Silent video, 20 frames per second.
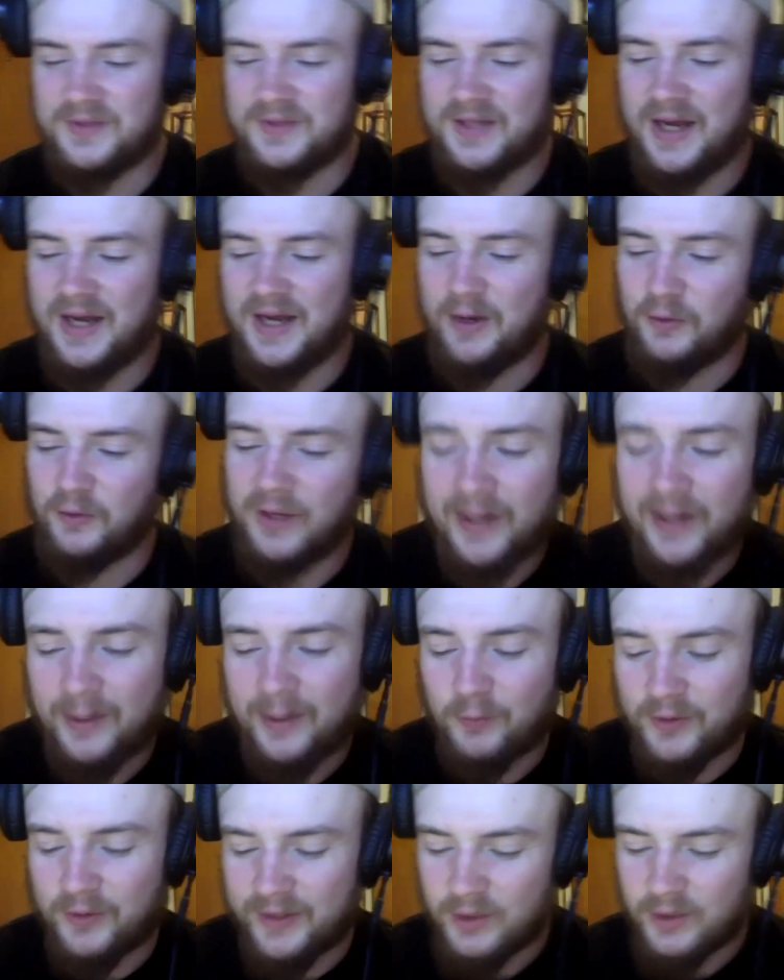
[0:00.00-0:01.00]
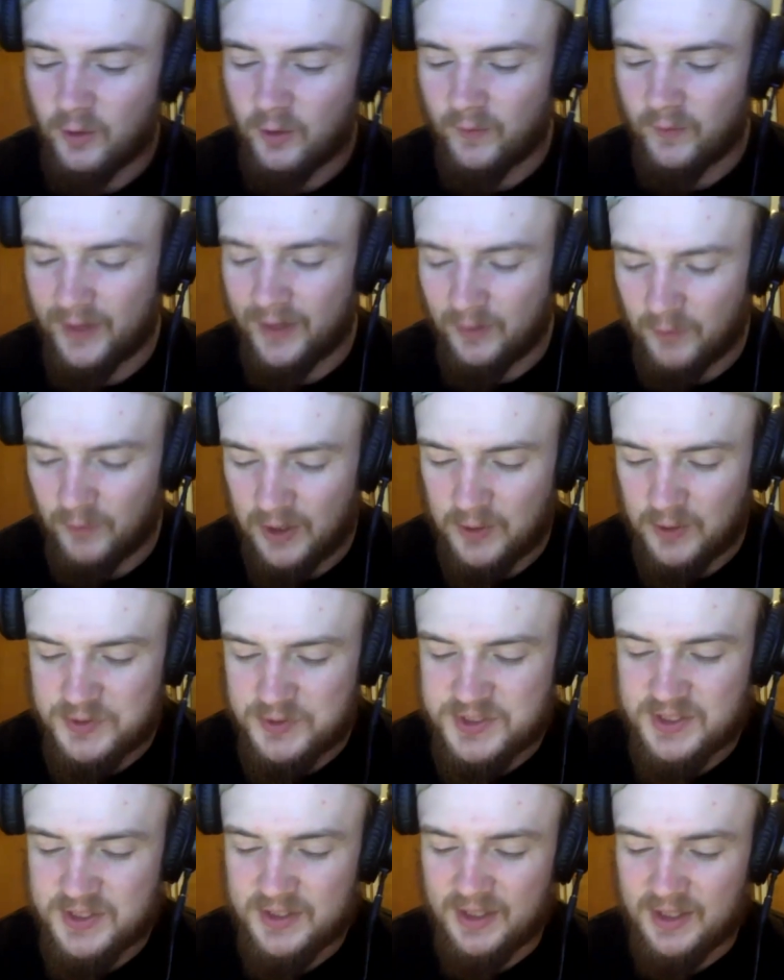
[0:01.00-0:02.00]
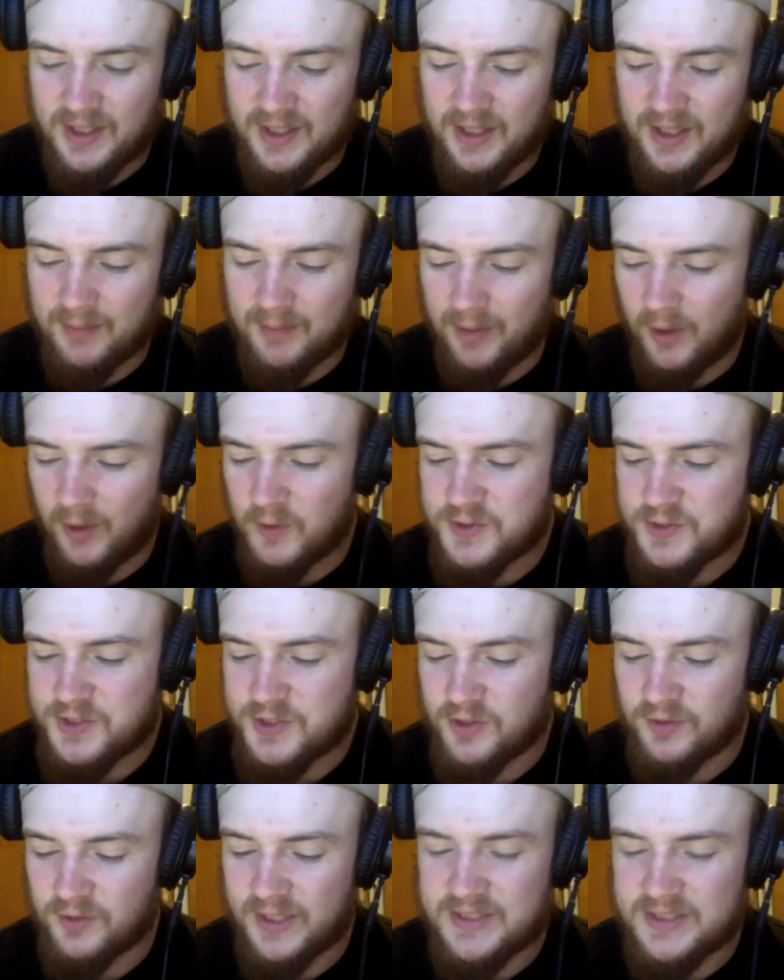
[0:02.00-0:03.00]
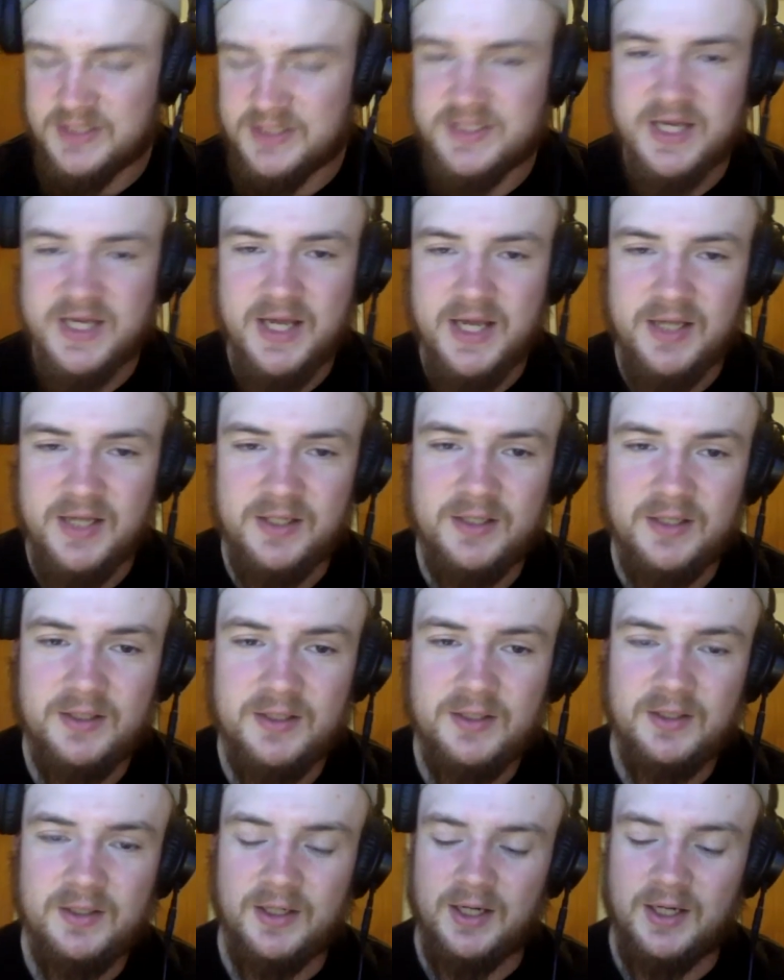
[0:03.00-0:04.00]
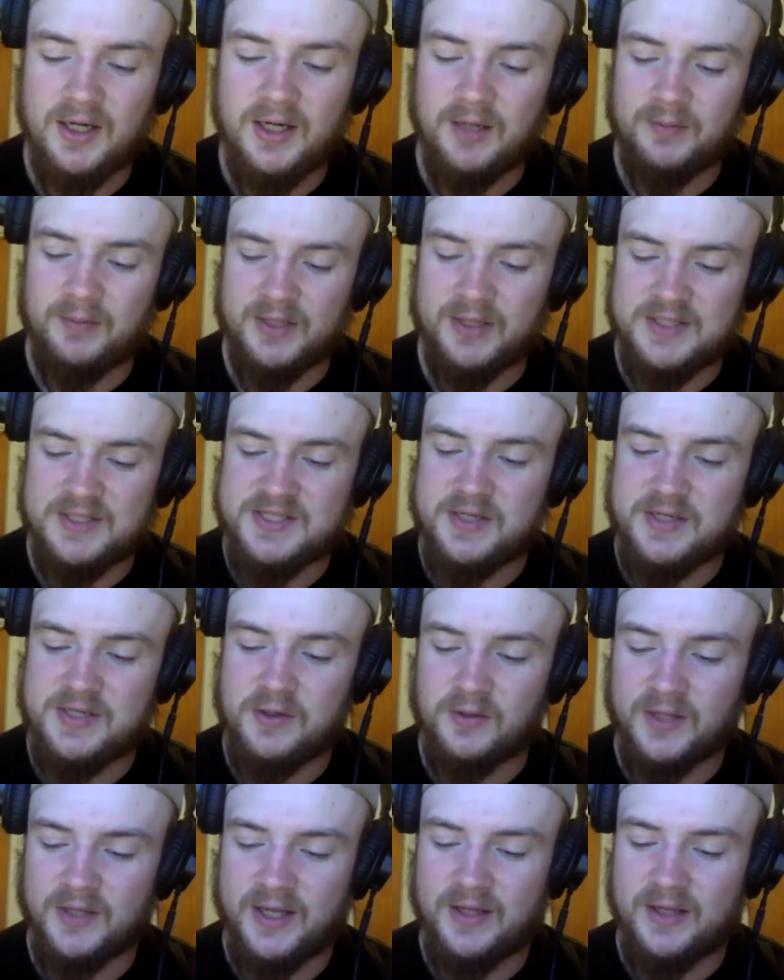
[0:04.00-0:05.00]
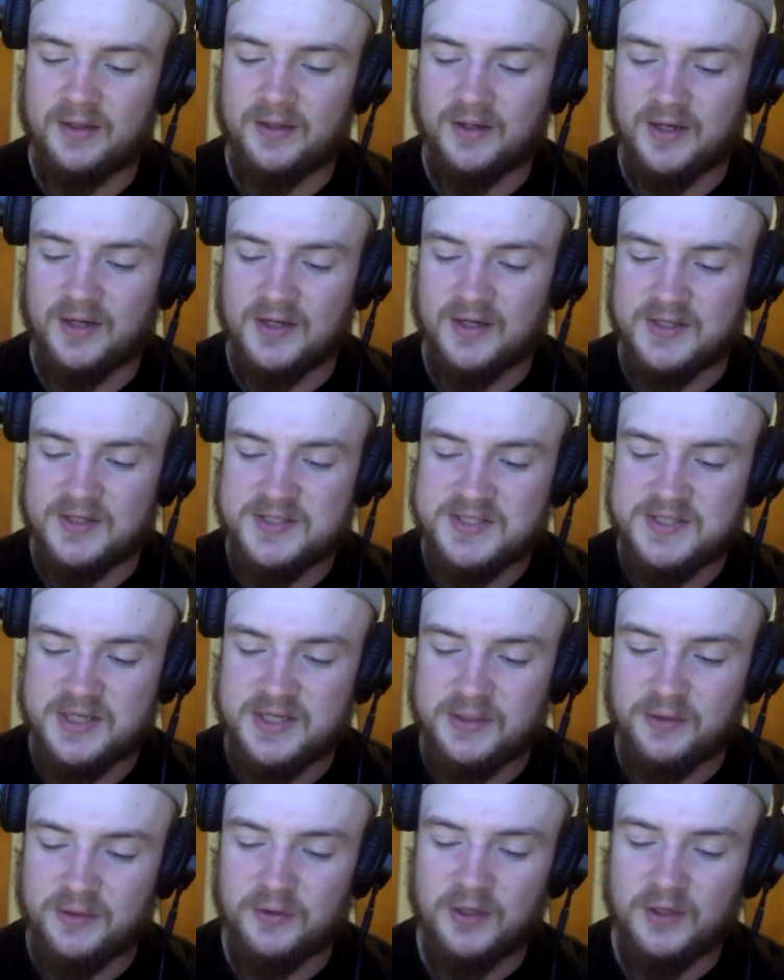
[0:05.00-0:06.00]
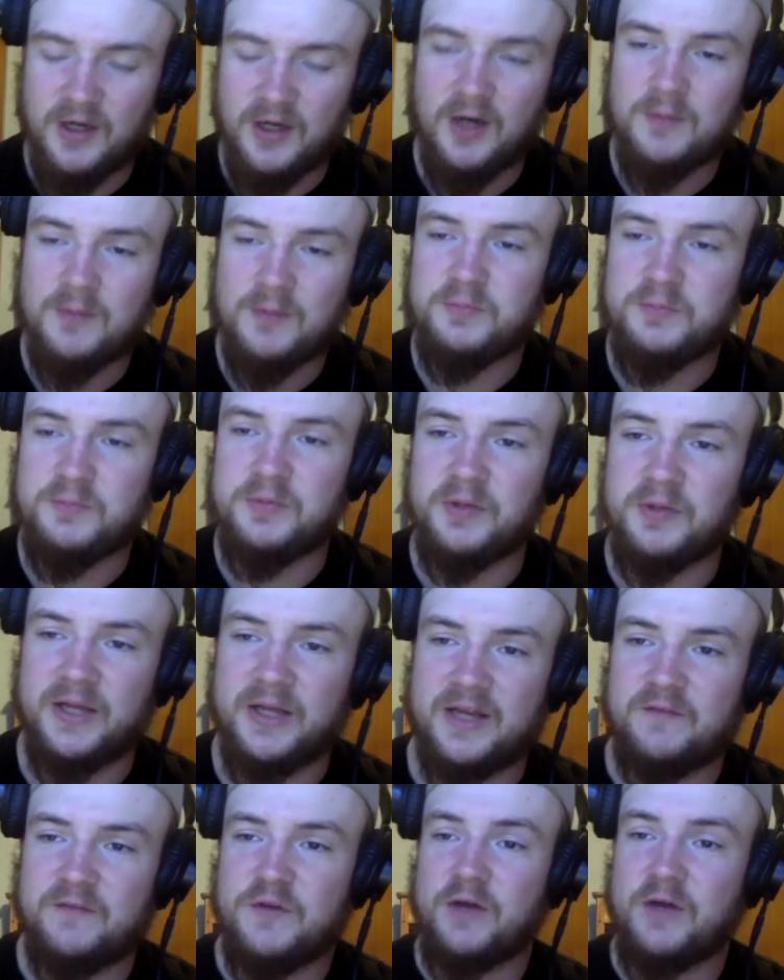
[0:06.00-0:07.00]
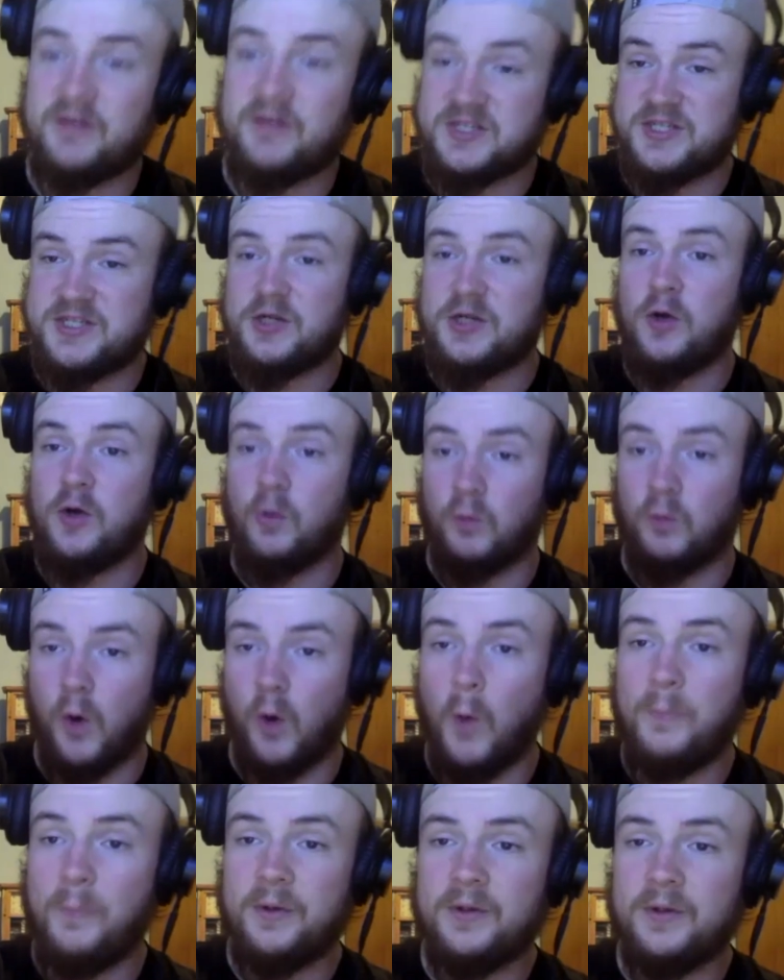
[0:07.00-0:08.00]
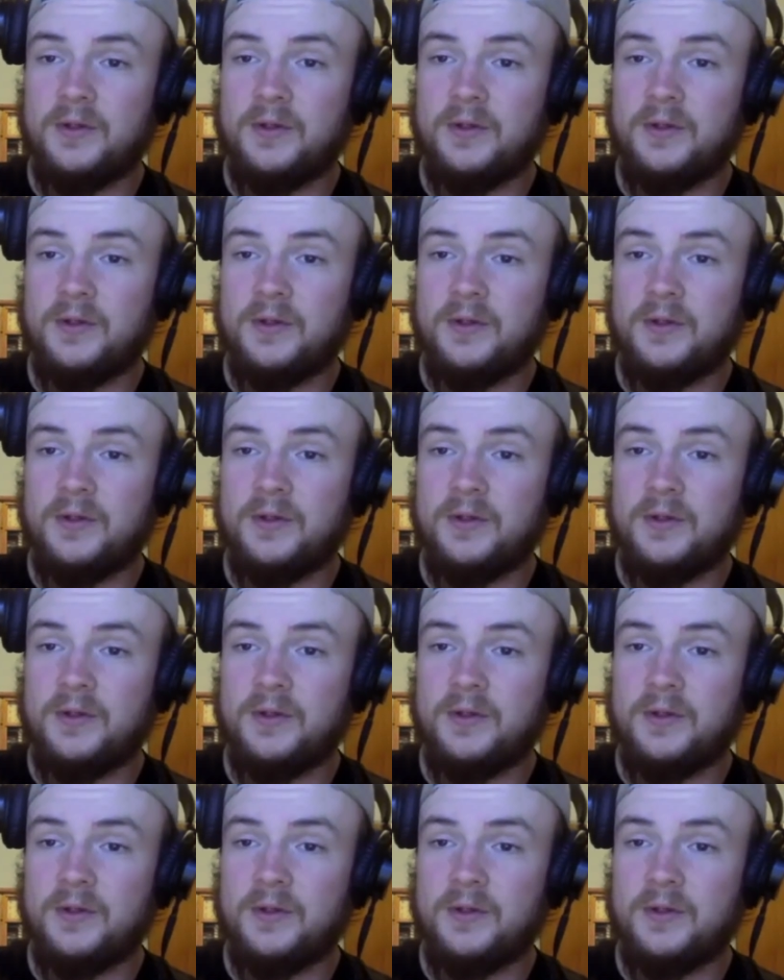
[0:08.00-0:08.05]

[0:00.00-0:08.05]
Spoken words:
I didn't really go that route. I also like to take like single arm, like if you have a single rope,